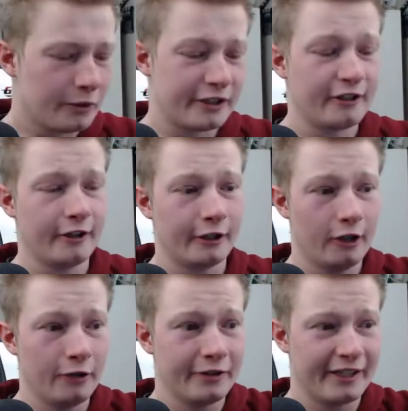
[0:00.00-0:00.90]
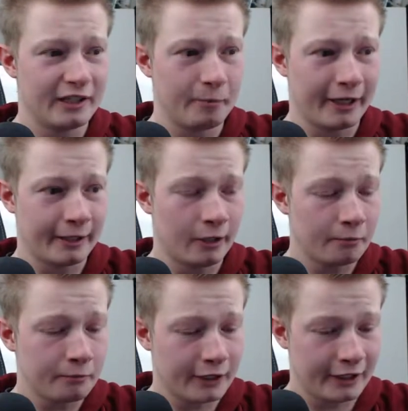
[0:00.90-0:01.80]
We're just going to close this back
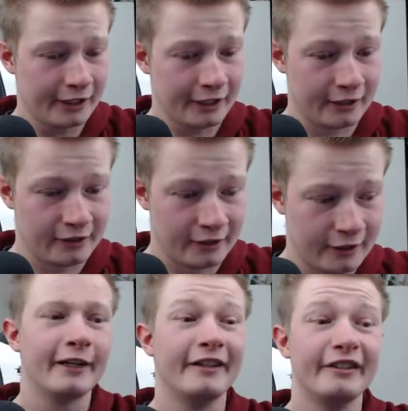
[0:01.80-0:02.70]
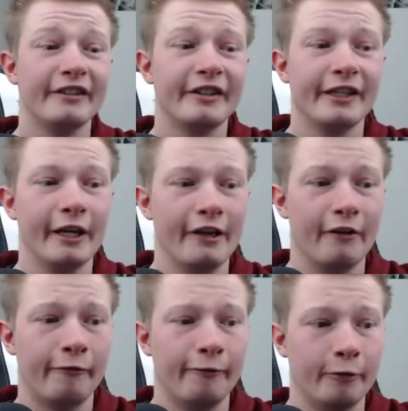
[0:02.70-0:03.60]
up and get the
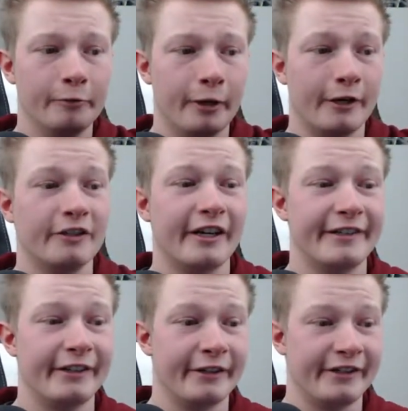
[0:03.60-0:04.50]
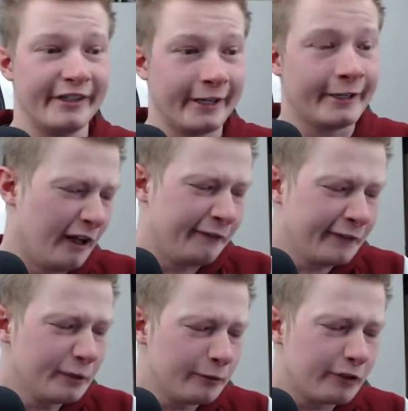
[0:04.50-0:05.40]
uh, fruit punch, as you can see. I
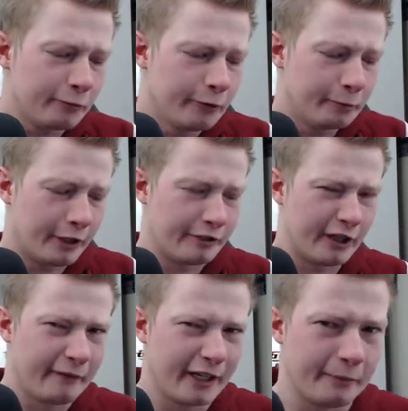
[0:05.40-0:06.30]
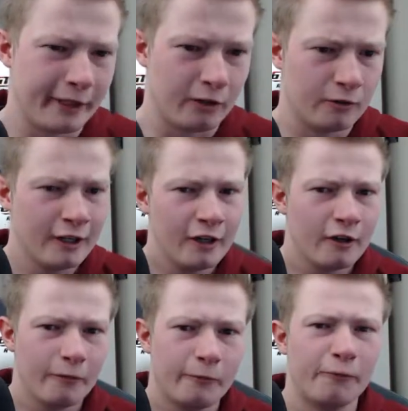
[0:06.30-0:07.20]
think with the fruit punch, I've had about
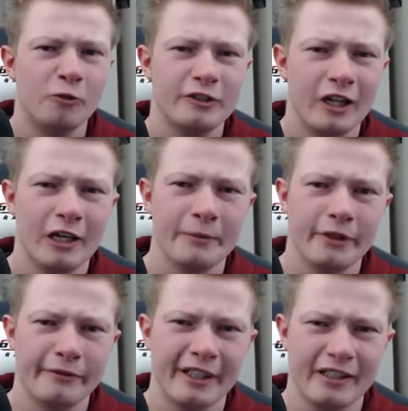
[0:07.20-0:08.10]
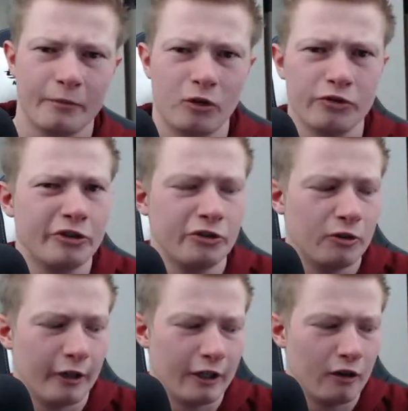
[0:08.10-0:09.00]
four times of this. I'm not too
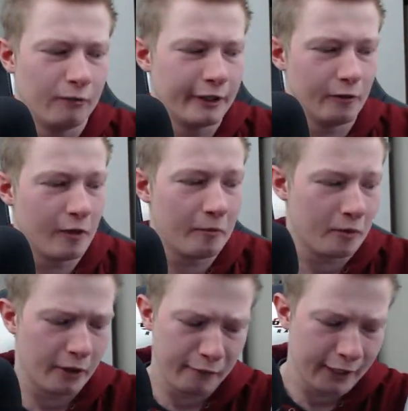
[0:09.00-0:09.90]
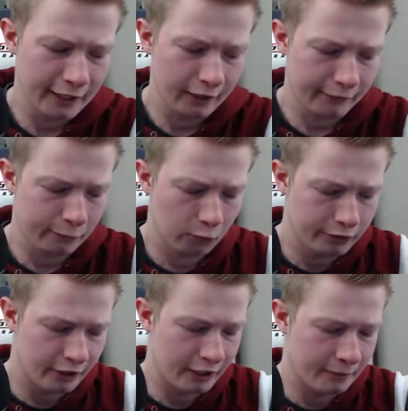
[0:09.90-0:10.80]
sure. I can't really remember, but I've had it like four
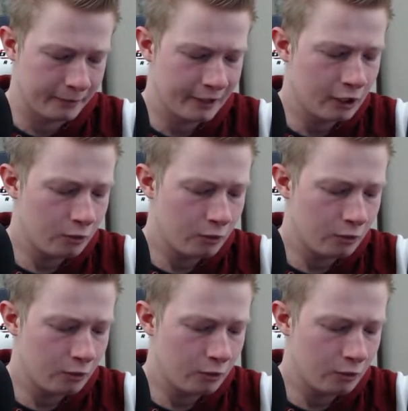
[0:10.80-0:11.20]
times.